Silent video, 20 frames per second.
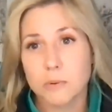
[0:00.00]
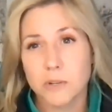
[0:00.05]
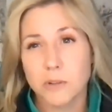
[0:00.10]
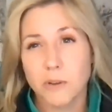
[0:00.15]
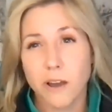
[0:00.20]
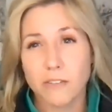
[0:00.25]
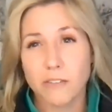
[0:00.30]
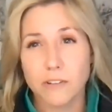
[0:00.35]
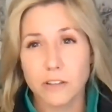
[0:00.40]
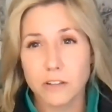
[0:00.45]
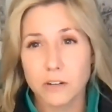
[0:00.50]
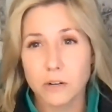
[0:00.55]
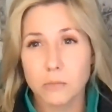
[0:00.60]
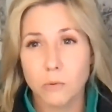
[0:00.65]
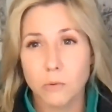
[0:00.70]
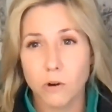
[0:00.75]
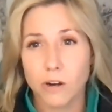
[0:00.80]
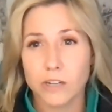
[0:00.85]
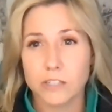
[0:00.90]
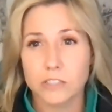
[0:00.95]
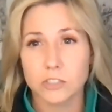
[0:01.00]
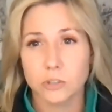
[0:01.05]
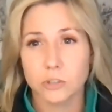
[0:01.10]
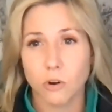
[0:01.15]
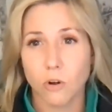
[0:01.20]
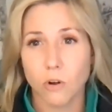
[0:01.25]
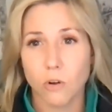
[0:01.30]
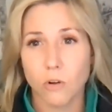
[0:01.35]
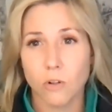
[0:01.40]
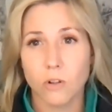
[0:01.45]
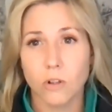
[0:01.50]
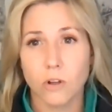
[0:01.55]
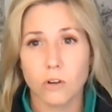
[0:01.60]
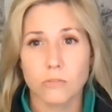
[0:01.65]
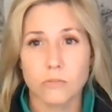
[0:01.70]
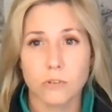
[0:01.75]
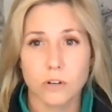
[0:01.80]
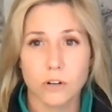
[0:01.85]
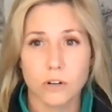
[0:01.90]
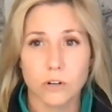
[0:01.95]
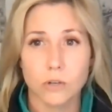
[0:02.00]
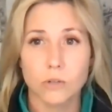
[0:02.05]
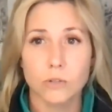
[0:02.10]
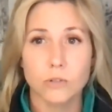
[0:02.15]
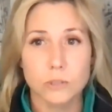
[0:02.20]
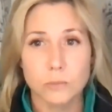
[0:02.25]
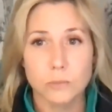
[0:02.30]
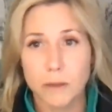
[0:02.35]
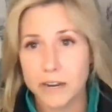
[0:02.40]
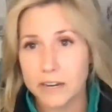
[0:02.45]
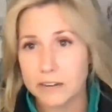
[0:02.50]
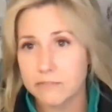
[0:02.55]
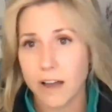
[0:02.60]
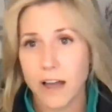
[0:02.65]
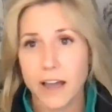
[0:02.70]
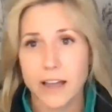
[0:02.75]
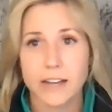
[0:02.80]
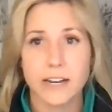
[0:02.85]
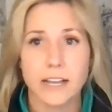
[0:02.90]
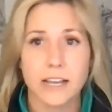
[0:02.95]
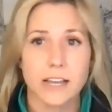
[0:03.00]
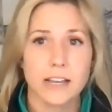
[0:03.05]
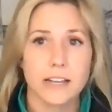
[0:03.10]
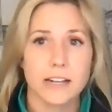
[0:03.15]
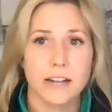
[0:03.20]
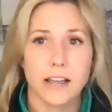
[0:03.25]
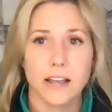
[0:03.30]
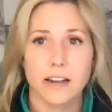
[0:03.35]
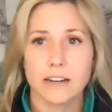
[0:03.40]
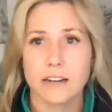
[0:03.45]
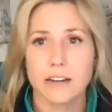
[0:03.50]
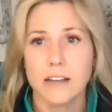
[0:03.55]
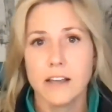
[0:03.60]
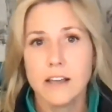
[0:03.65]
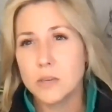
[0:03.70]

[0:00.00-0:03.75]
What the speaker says: when you have a little more control over who's been invited and